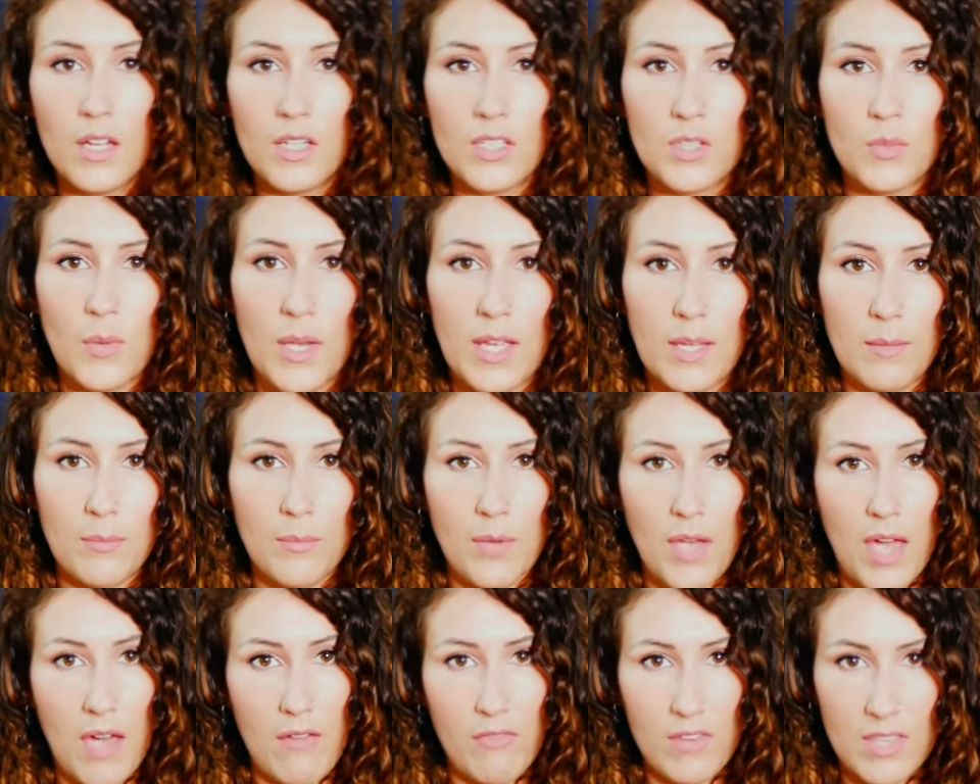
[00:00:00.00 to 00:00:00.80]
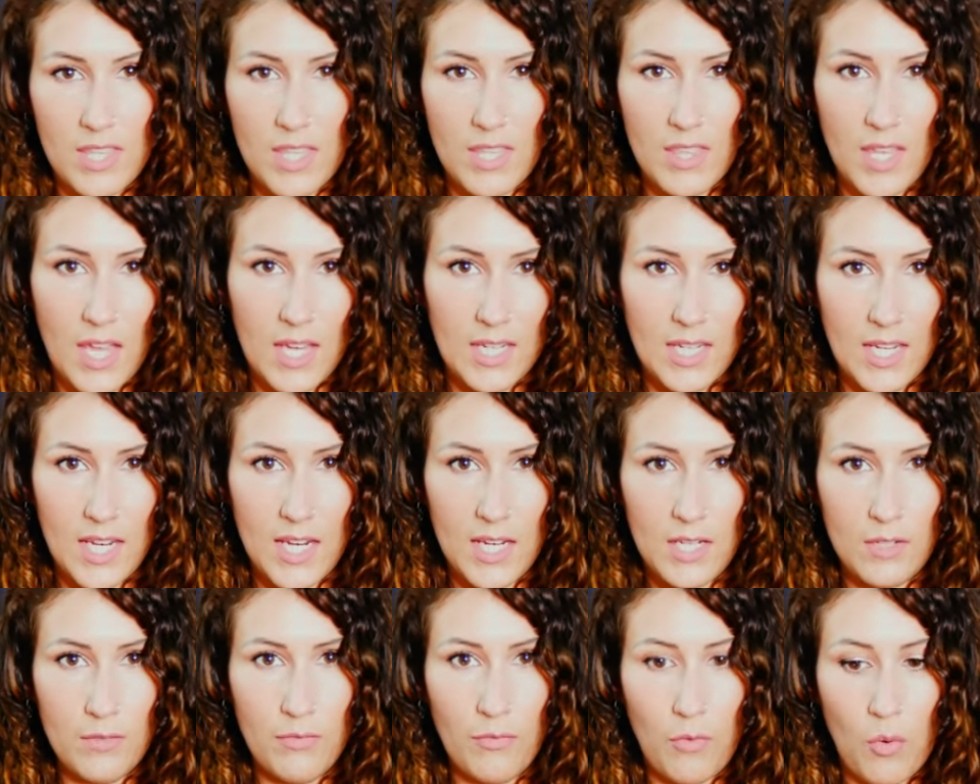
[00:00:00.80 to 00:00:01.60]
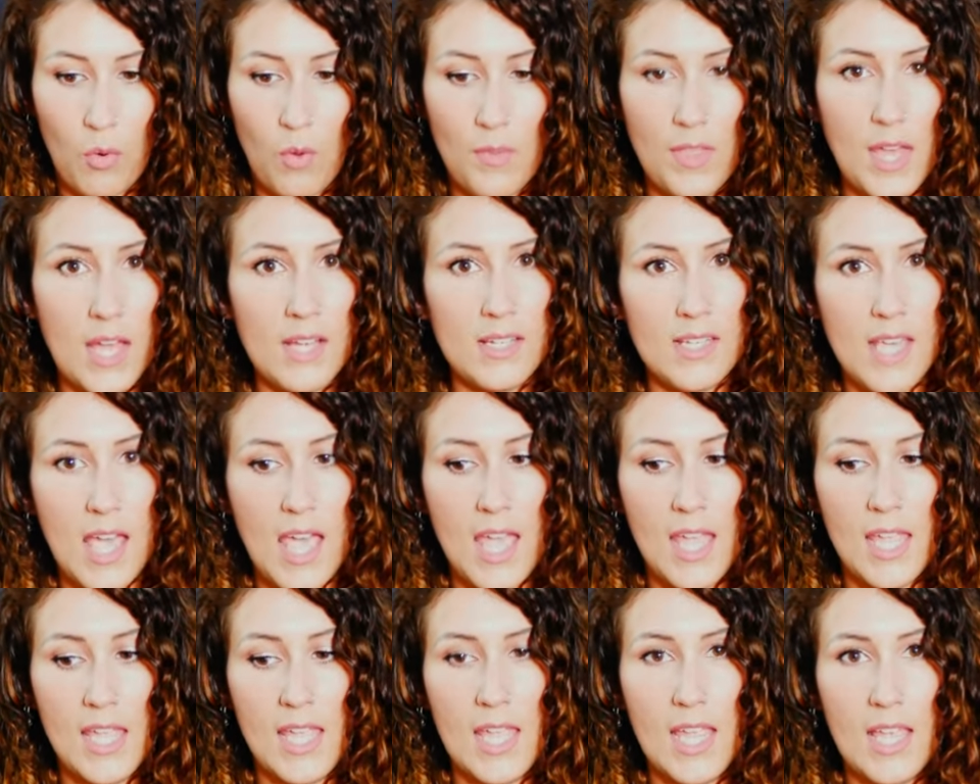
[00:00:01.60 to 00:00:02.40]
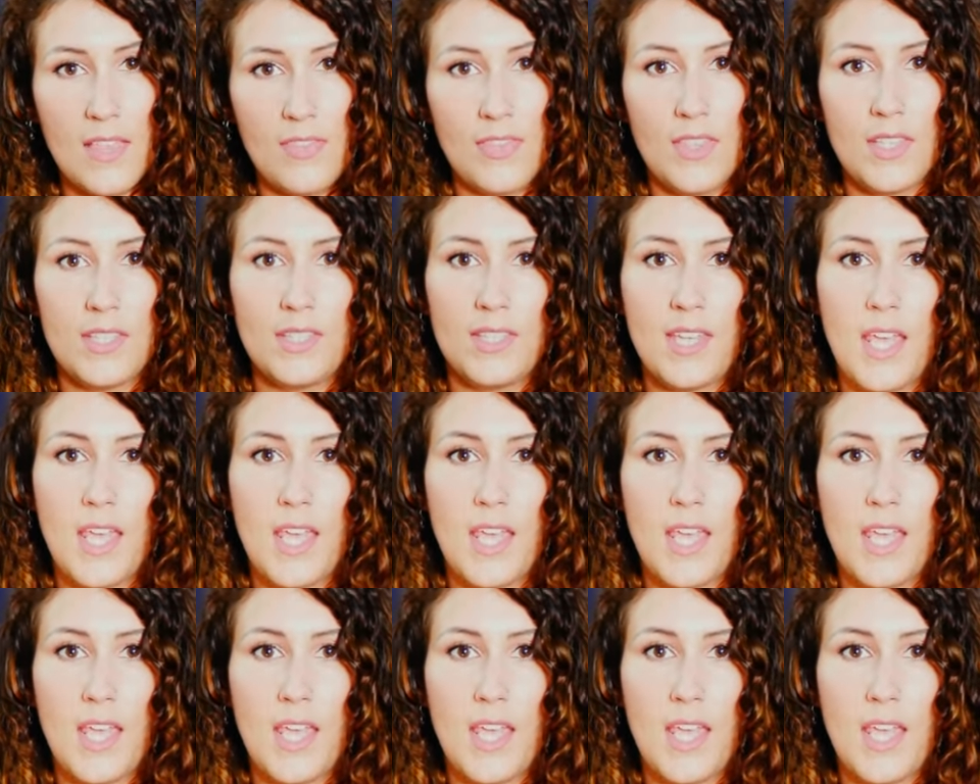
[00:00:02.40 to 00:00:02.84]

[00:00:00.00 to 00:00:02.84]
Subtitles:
So I can put everything that I need for that Daye in this